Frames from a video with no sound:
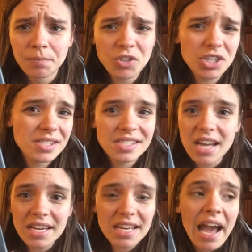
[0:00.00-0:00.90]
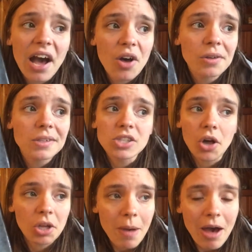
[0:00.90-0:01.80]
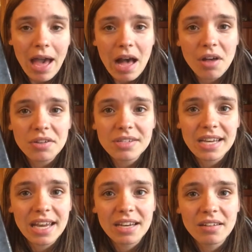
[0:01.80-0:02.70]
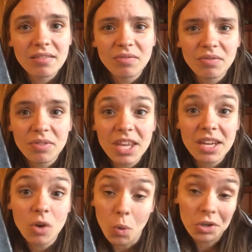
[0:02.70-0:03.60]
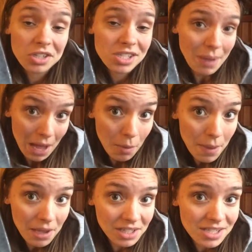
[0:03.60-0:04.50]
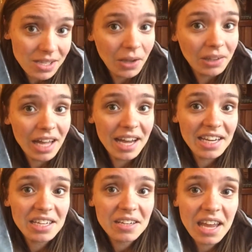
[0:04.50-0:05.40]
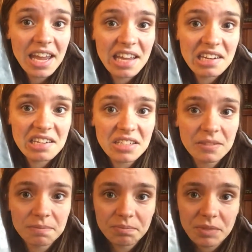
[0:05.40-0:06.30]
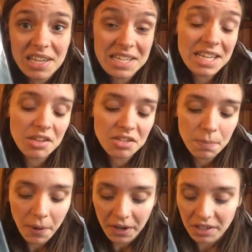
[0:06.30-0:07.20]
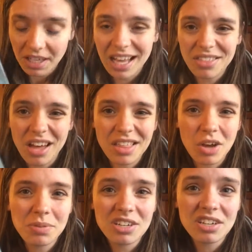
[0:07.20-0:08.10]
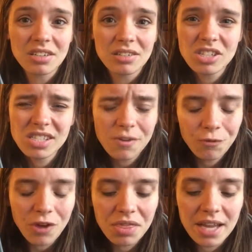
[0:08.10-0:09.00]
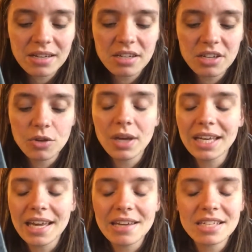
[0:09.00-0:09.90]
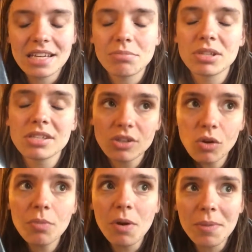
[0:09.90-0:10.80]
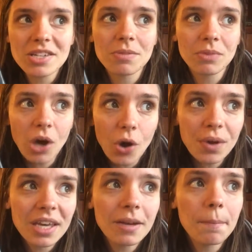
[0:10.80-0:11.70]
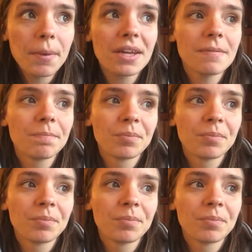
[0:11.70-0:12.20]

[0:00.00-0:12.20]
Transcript: just study owls, talk about owls, and then order some owl pellets online and take those apart. And I thought that would be just a fun thing to do, again, to keep the school momentum going, but